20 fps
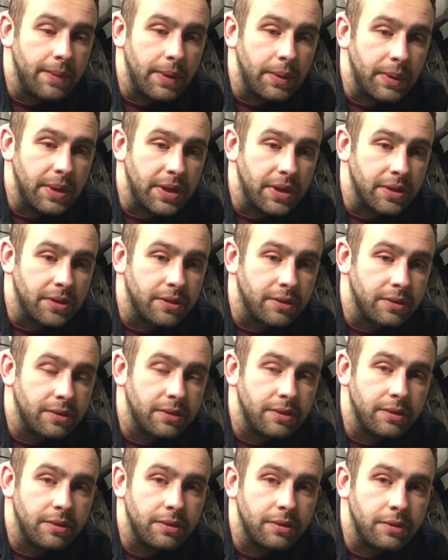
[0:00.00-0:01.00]
we could
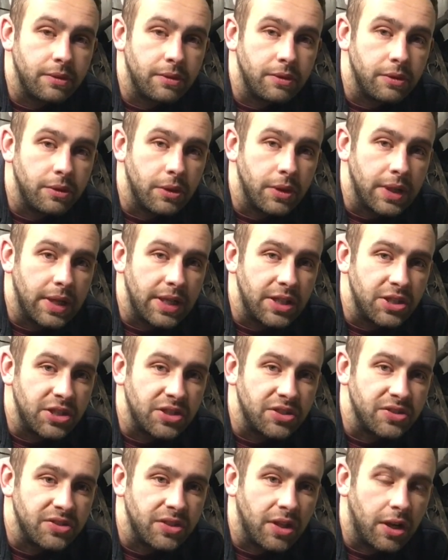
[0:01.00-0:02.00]
do an
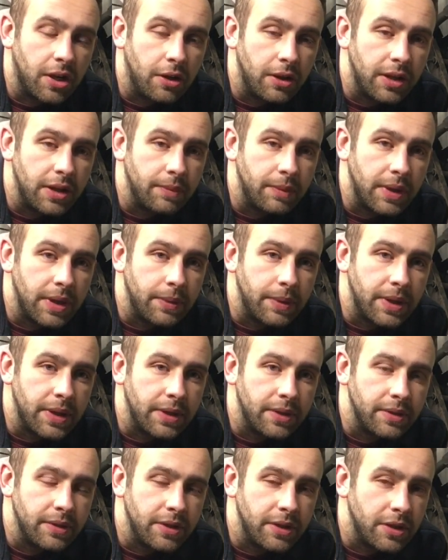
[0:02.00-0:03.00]
engine start on it, maybe,
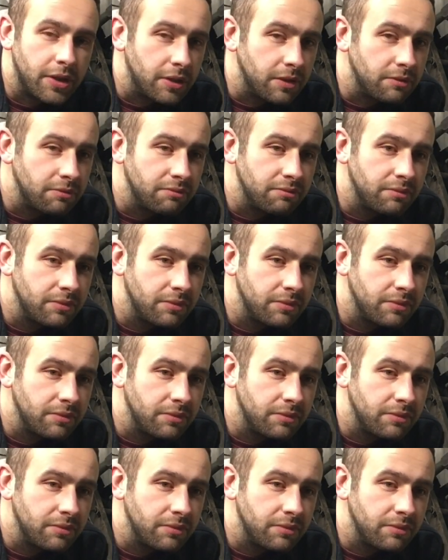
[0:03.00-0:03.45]
you know,